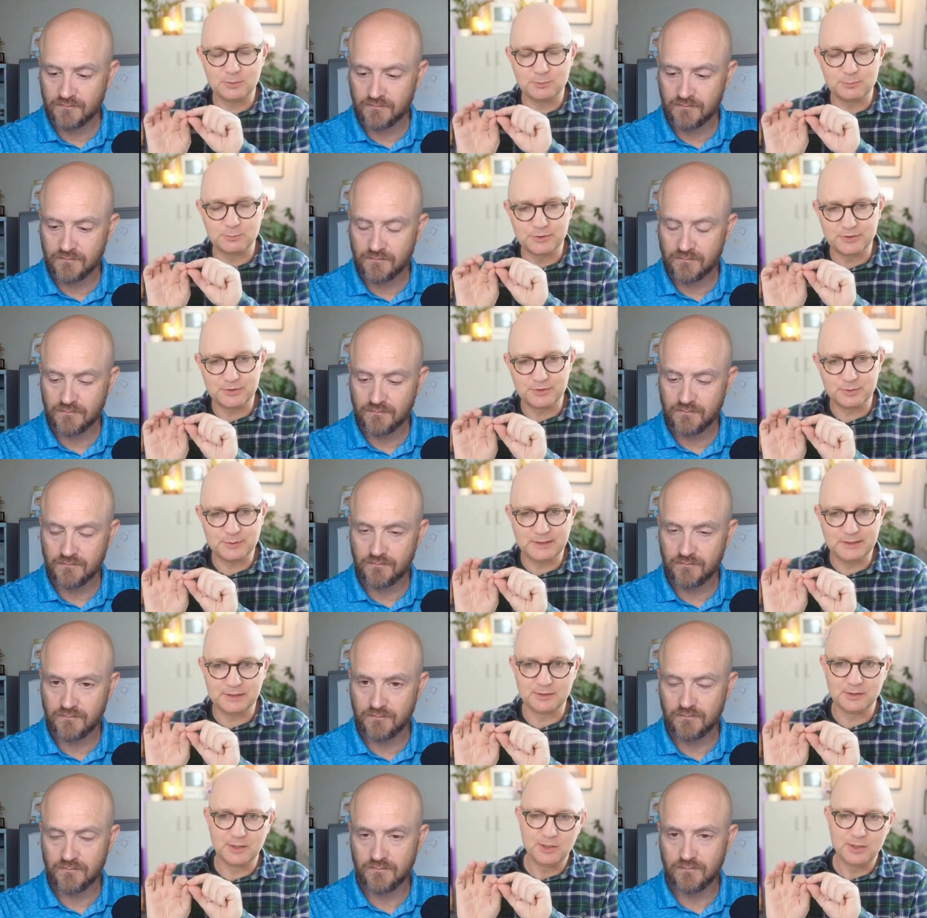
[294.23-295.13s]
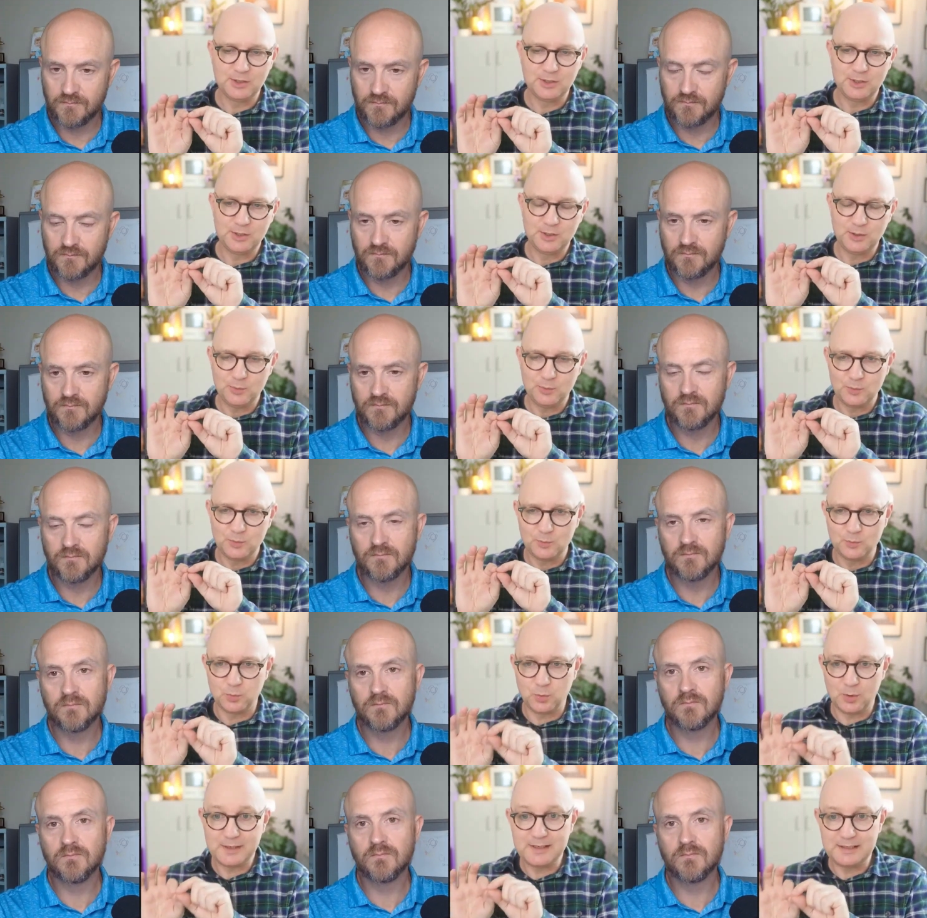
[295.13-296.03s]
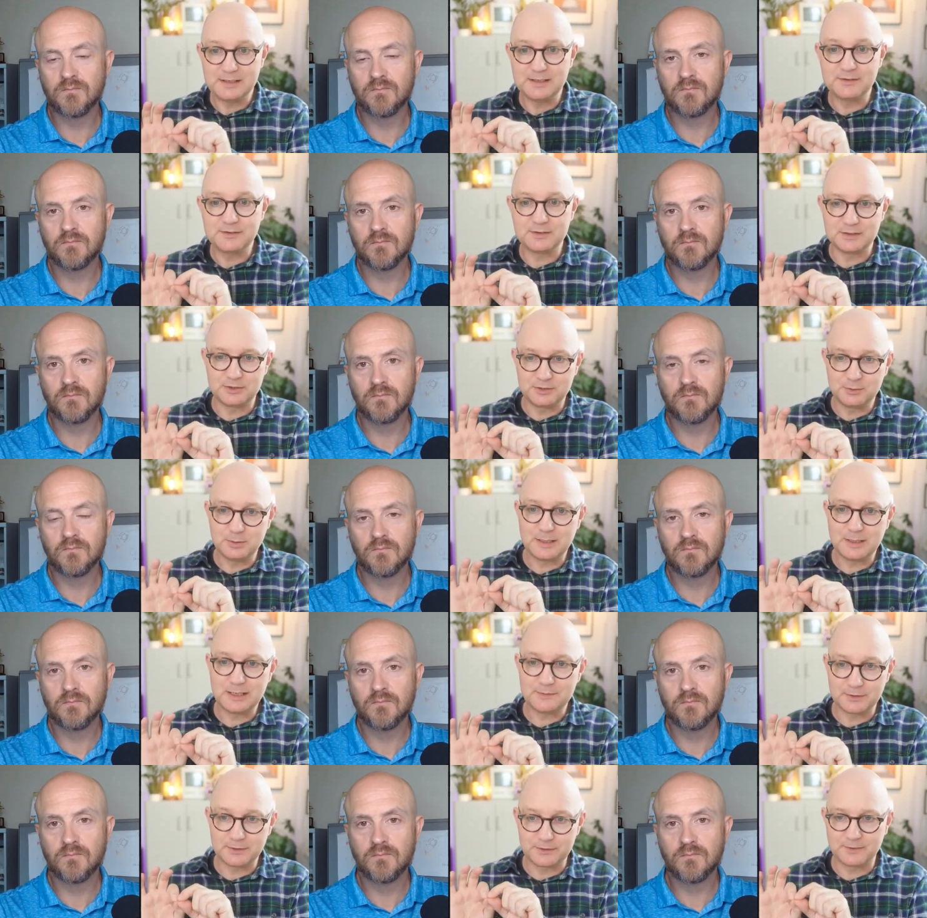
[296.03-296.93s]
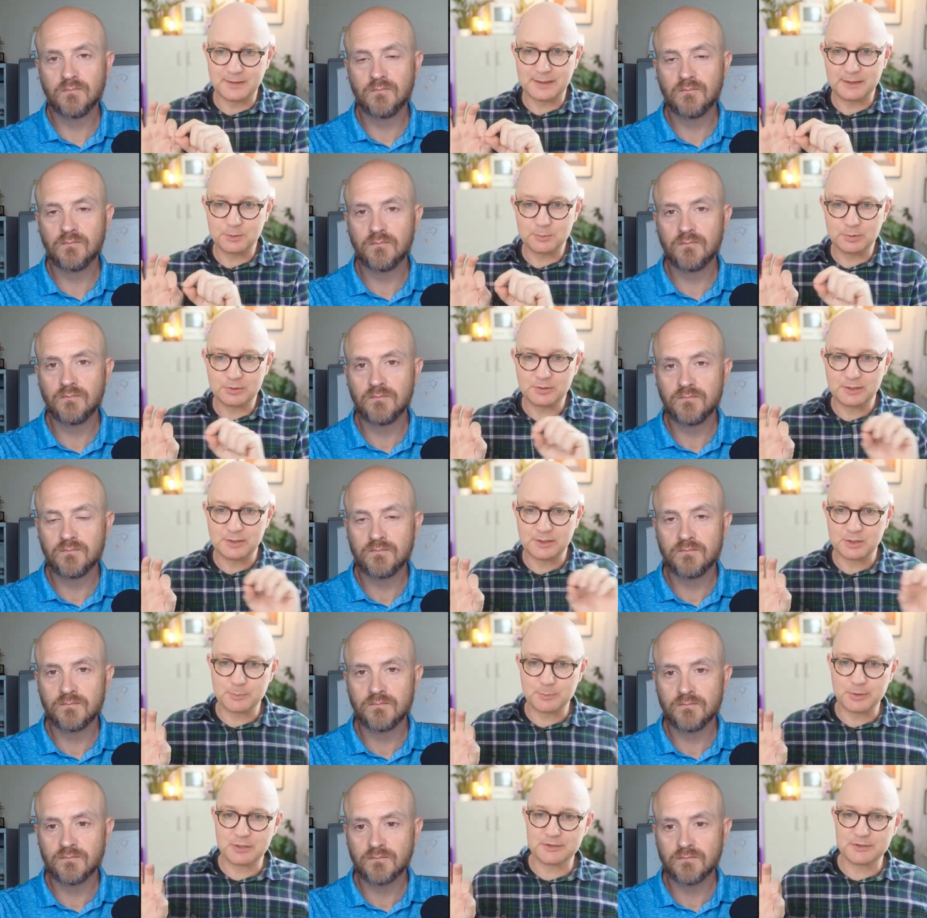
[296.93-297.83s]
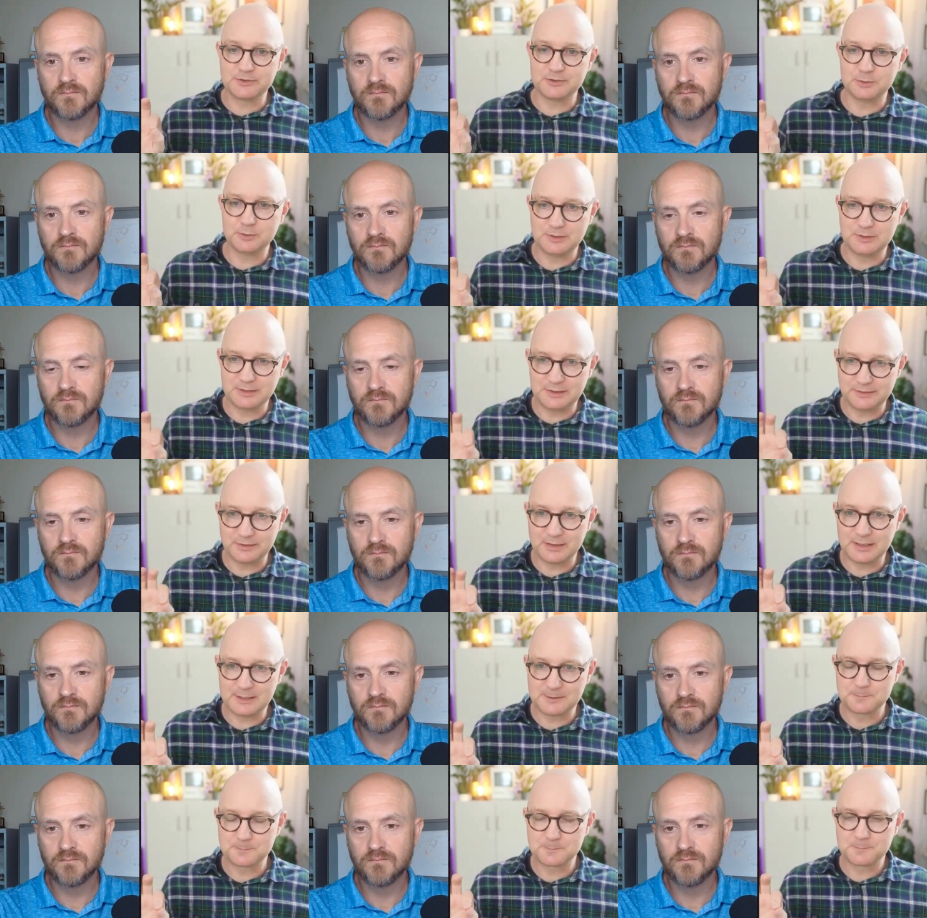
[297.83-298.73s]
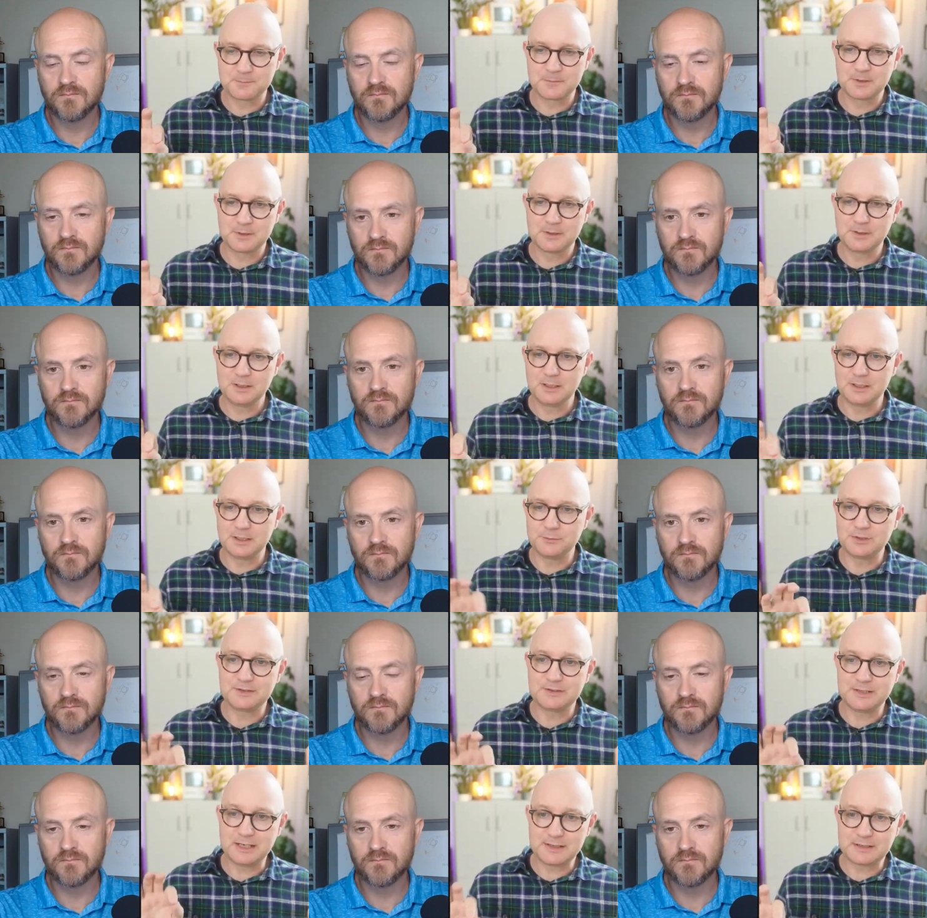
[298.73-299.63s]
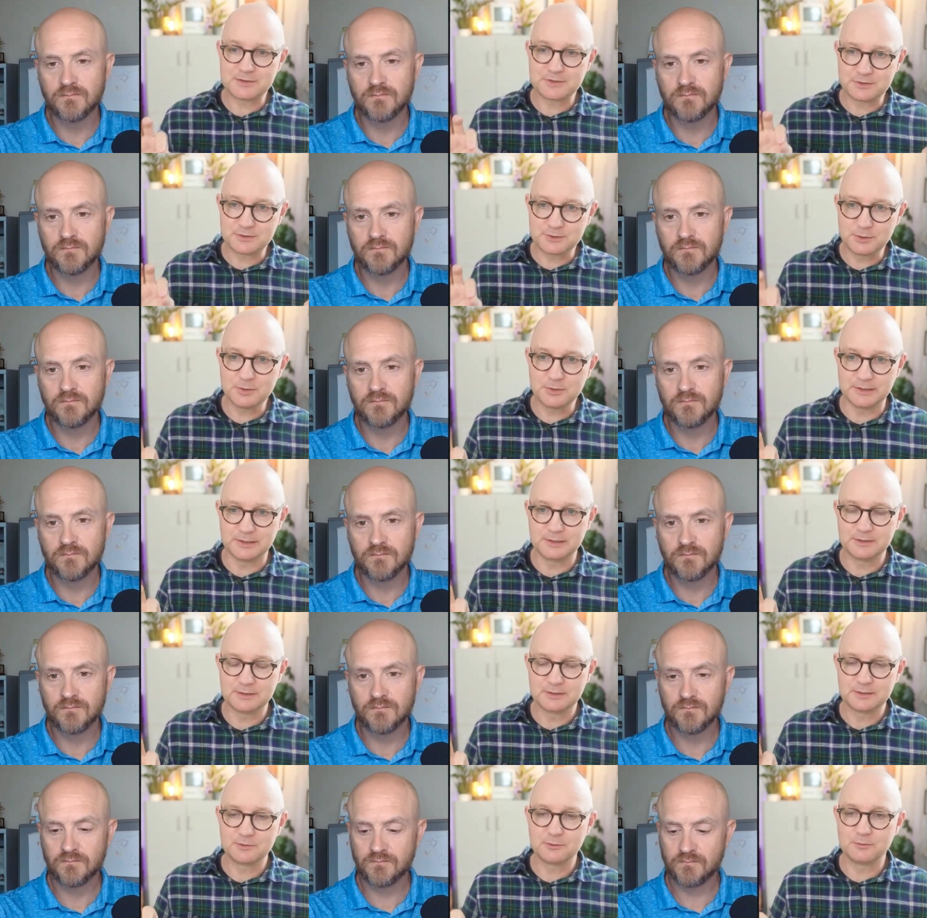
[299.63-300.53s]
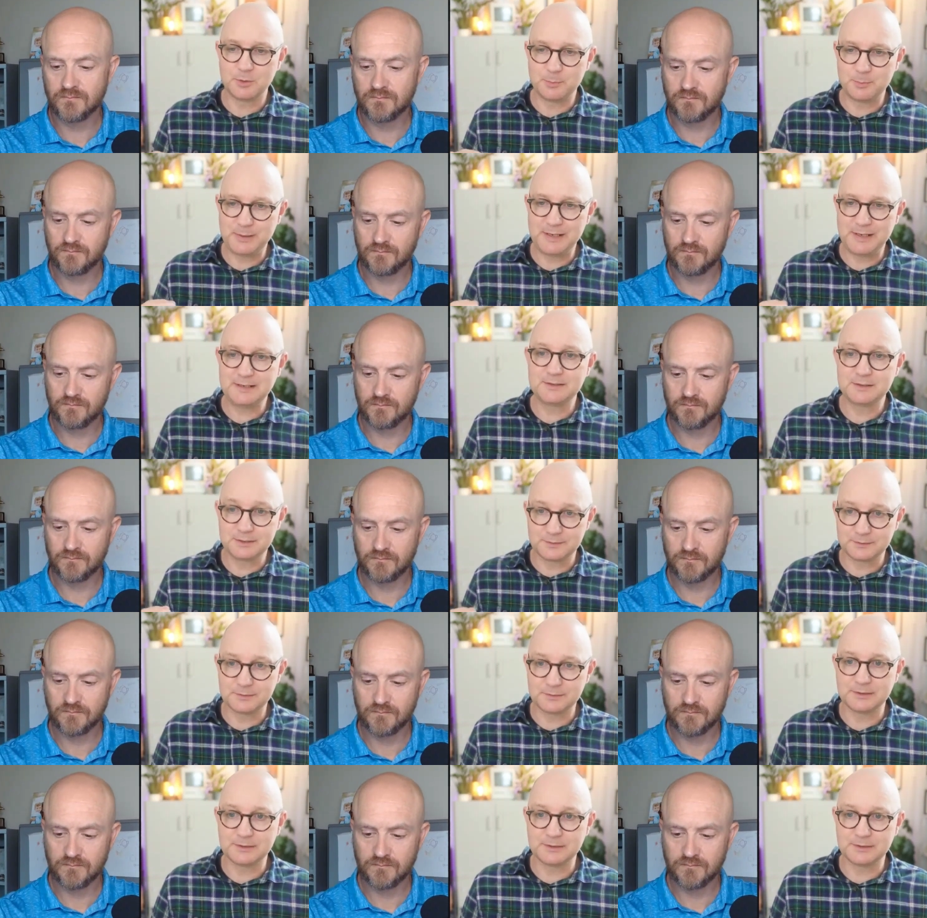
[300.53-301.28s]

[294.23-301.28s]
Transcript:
Speaker 1: between what it is that you have that's valuable and the person who needs that? If you could tell that story repetitively